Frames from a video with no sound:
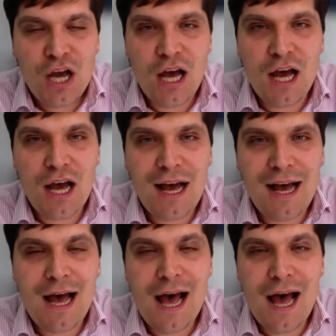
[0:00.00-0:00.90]

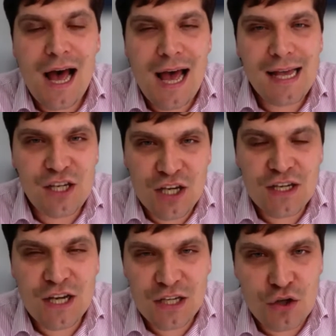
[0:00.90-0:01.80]
You
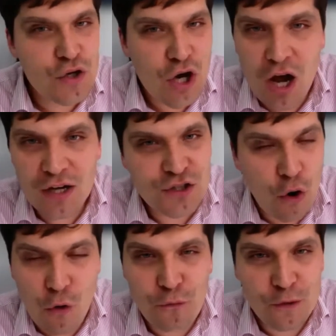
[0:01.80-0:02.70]
can't
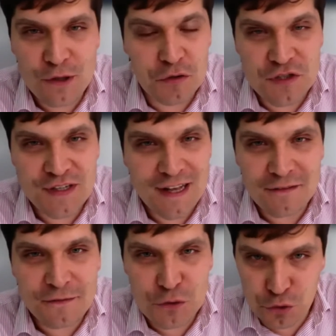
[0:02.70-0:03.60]
offer
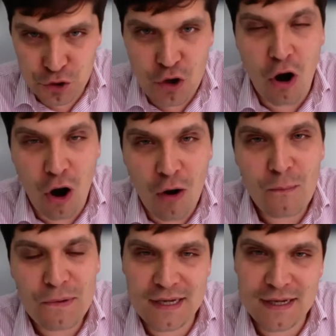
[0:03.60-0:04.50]
yourself a job
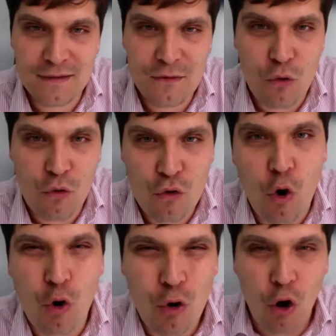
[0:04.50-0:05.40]

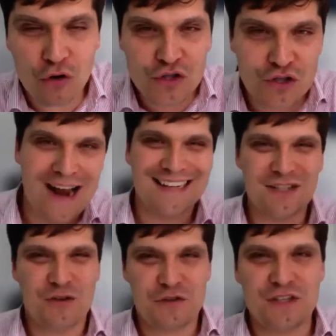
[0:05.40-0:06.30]
or contract
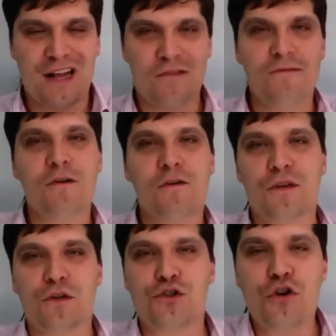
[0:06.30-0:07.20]
yourself for
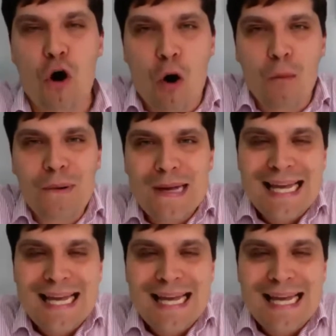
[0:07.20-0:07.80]
the job.